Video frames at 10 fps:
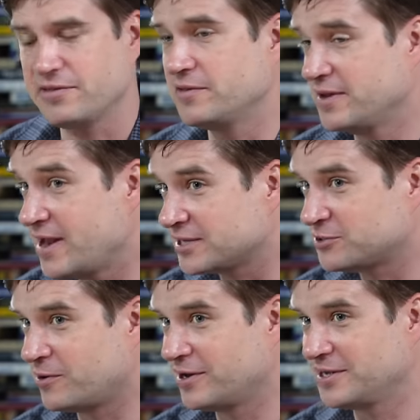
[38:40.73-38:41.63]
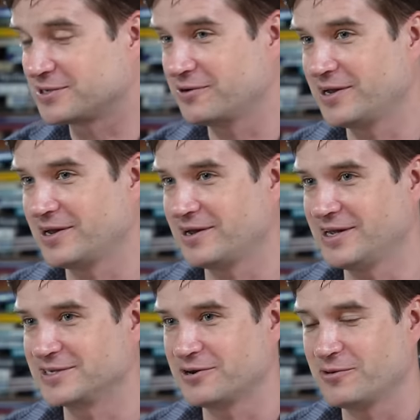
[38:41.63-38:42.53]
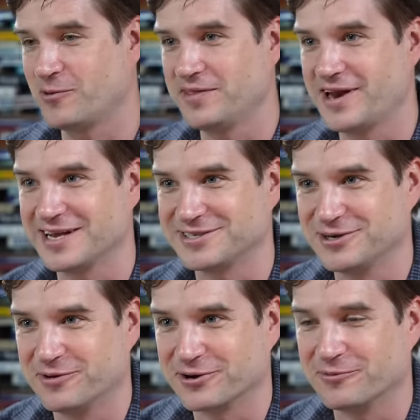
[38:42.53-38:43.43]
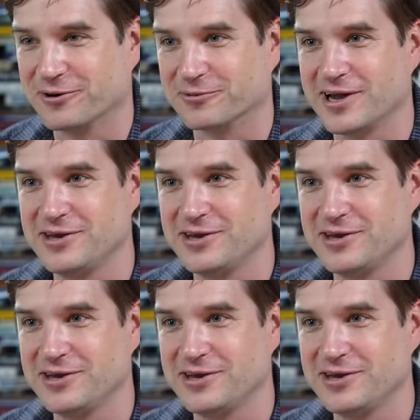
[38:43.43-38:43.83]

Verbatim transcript: then the next one is gonna is gonna win the National Book Award, right?